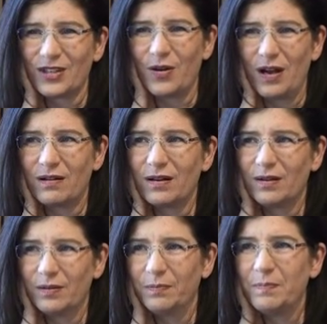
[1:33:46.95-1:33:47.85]
So how
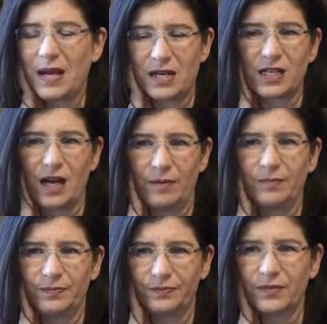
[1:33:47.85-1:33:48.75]
to make
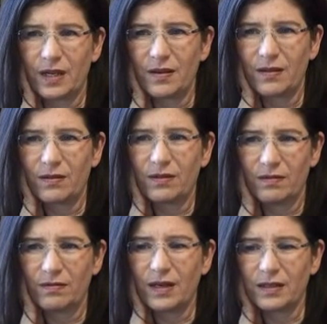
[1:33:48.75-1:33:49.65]
time? I think
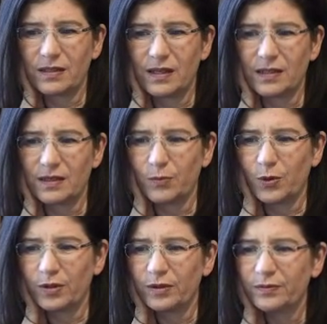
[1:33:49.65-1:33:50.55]
that's
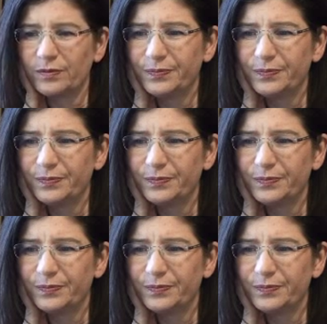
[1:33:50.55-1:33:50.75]
important.